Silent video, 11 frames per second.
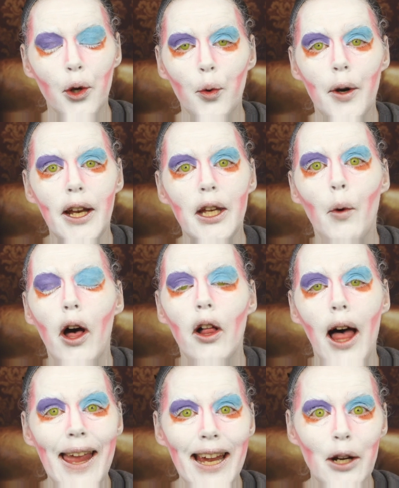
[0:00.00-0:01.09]
already
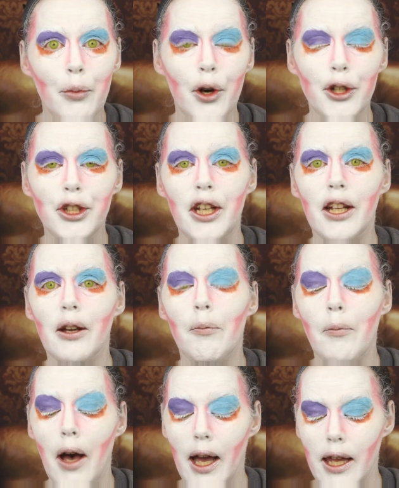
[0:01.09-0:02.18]
while airbrushing
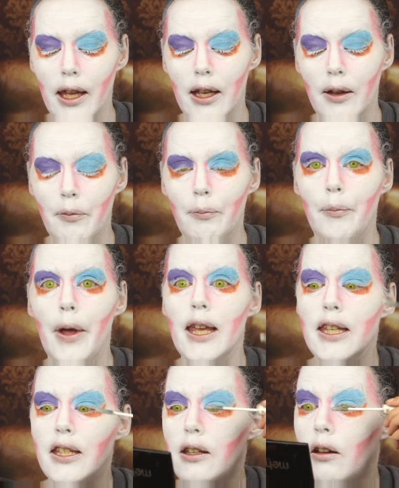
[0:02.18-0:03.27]
my
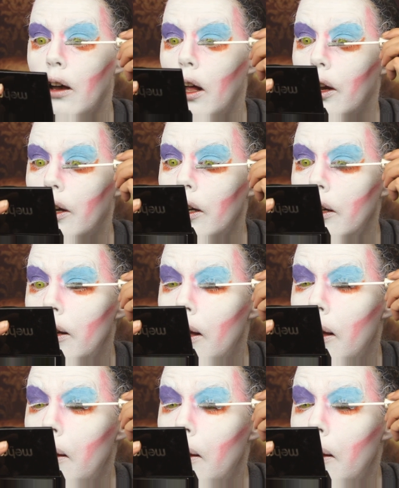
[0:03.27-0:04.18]
base color,